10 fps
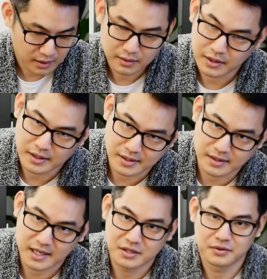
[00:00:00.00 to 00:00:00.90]
These
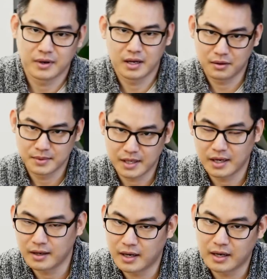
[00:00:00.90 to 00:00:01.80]
next two items that I
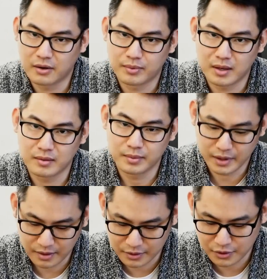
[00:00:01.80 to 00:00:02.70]
got are probably
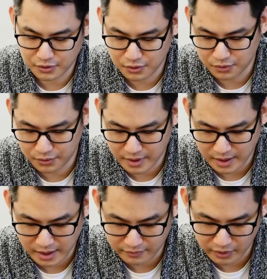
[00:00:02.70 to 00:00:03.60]
the two that
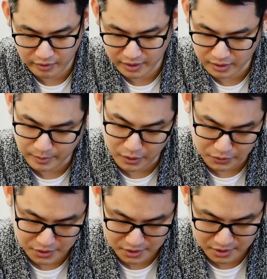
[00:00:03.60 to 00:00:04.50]
I regret the
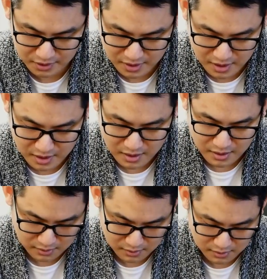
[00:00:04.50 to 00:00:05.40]
most.
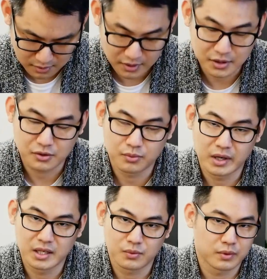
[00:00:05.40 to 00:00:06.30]
These two
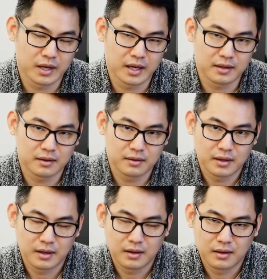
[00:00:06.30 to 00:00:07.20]
brands were not
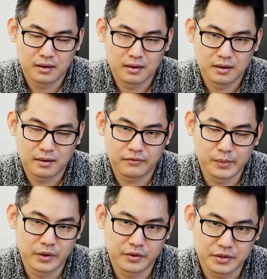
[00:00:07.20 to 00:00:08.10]

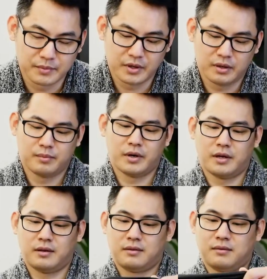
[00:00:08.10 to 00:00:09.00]
familiar to me, but
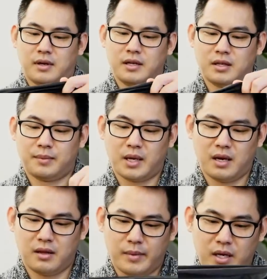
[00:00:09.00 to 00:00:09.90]
I ended up getting
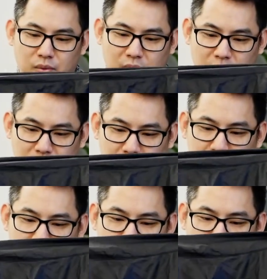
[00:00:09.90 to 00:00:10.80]
them anyway
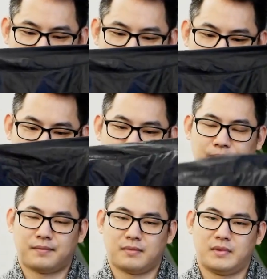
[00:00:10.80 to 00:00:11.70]
just to
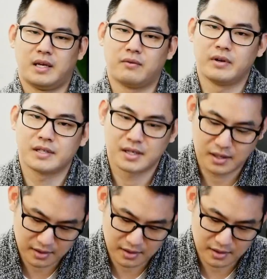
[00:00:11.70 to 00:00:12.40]
take a risk.